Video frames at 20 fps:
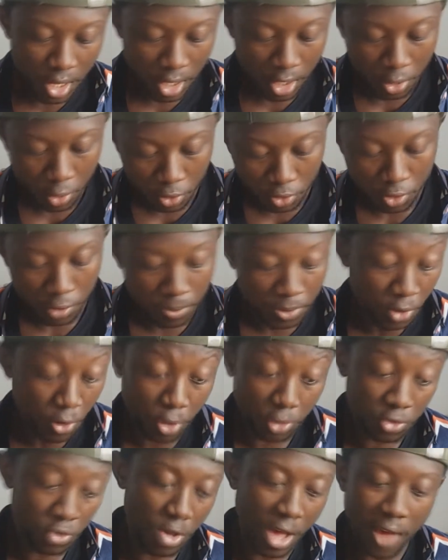And also
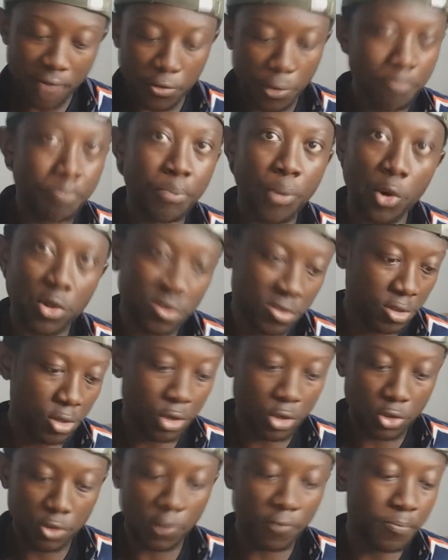because you have the ports, a
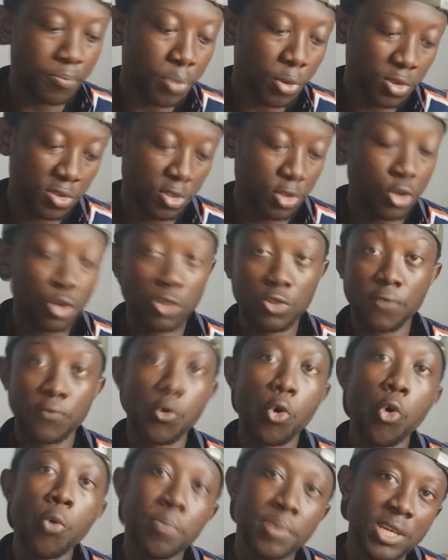lot of ports and a lot of
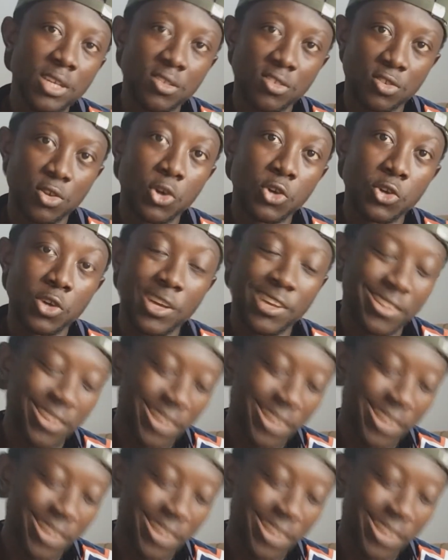openings on your